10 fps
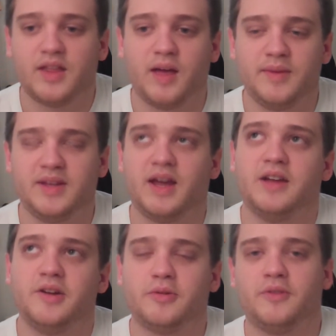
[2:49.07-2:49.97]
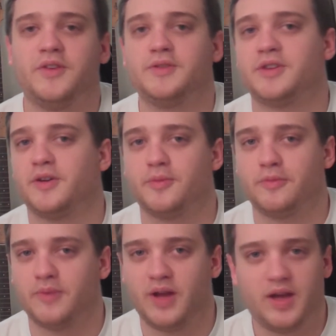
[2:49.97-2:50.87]
I mean, I know reviews are
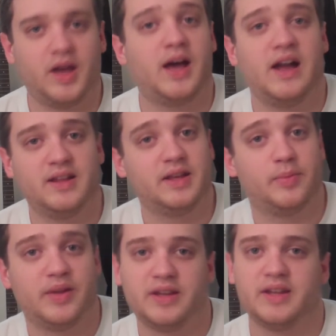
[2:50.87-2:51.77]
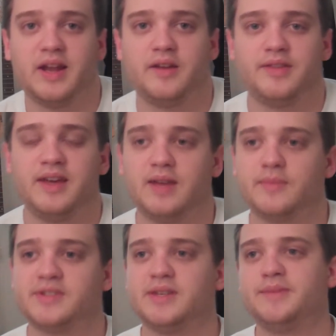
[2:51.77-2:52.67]
a highly opinionated thing,
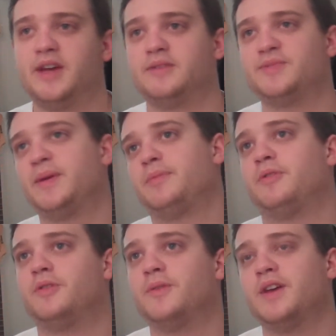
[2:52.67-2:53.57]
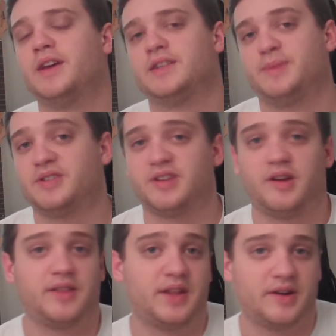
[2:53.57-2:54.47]
but sometimes people, especially
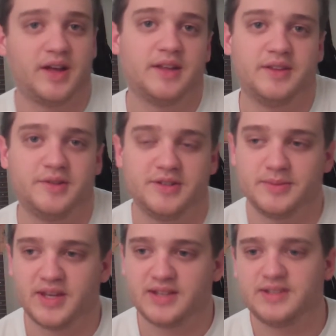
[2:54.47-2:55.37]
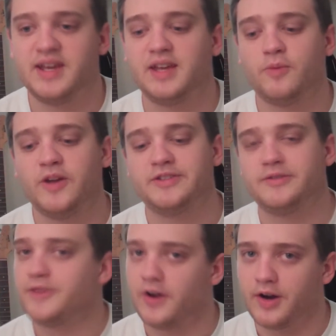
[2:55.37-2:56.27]
on the internet and YouTube's age, take it way
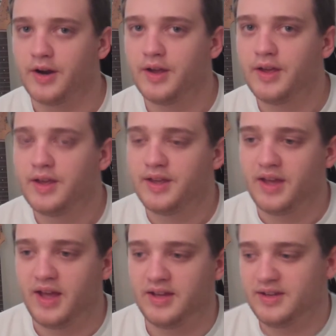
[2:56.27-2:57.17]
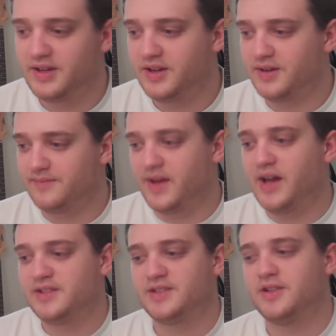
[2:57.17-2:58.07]
too far. And um,
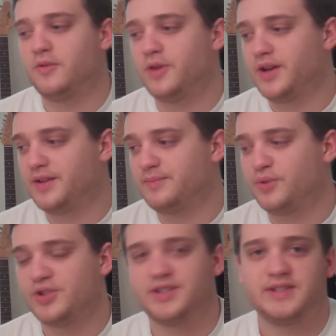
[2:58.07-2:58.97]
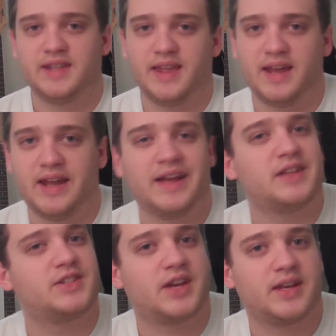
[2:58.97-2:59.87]
I just don't want to push it to that
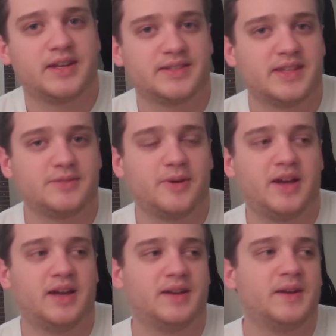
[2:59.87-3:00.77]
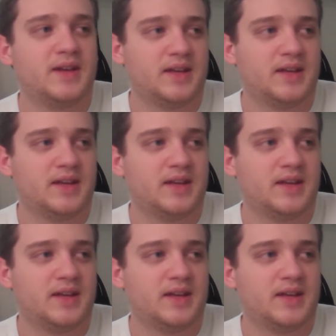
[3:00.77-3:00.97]
edge, I guess. That's why